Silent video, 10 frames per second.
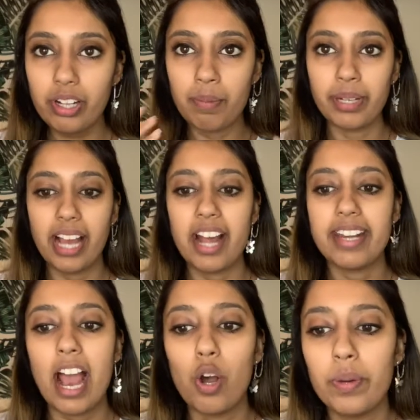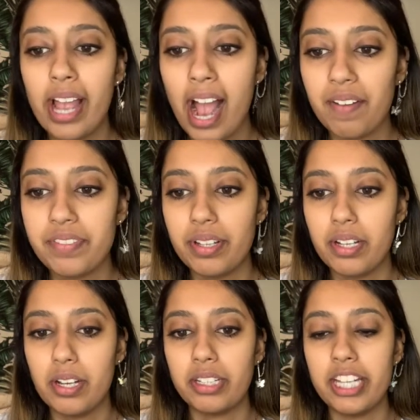But yeah, now we have
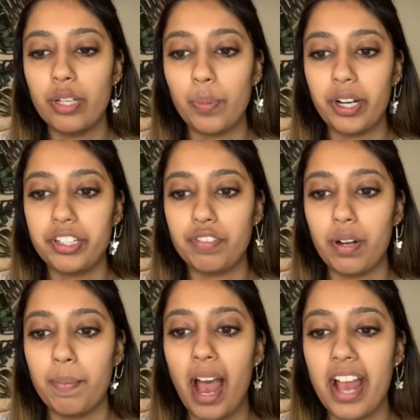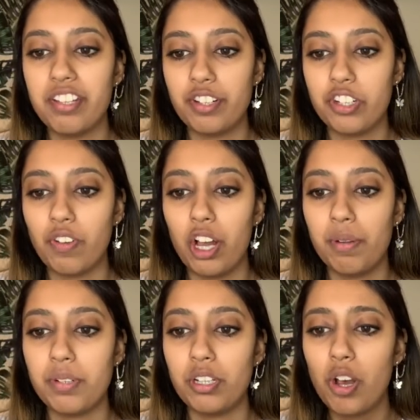the keywords from high search
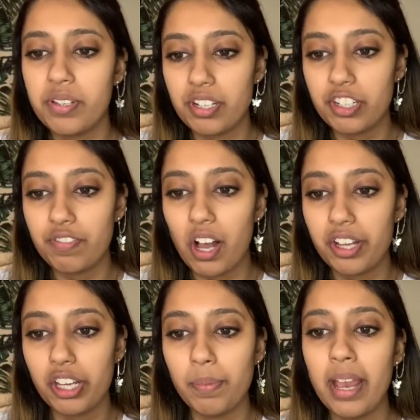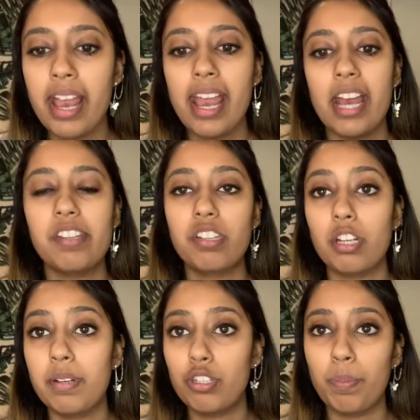volume to low search volume, and this is going
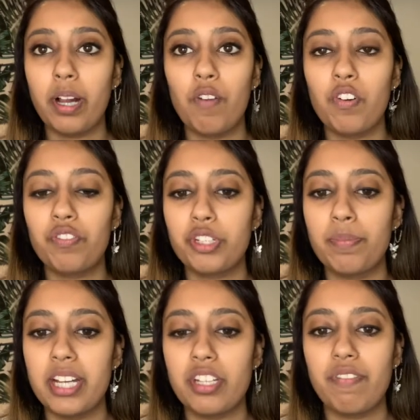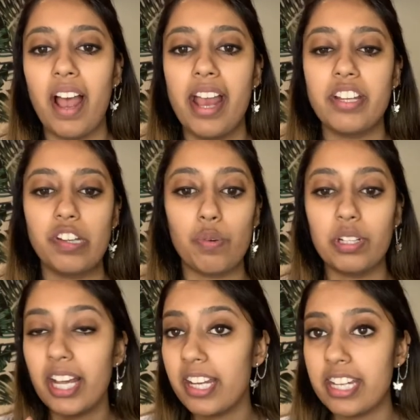to be super helpful to me to find, you know,
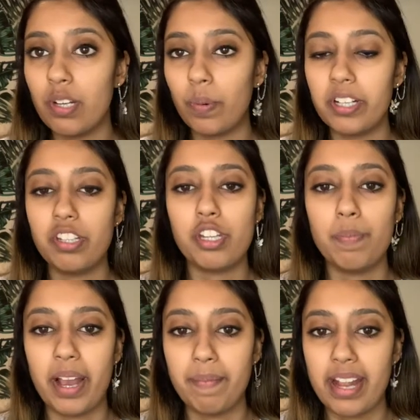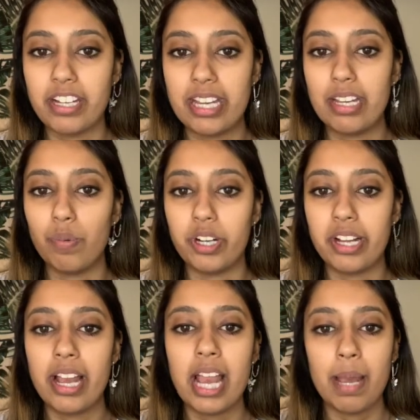related keywords to my main keyword,
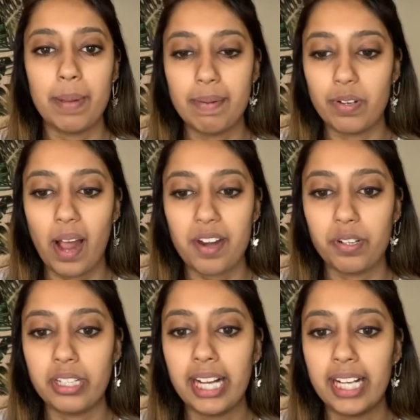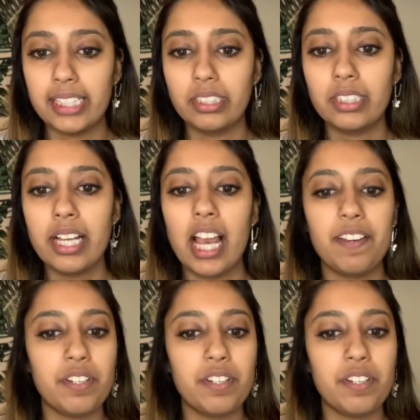baby rattle. And if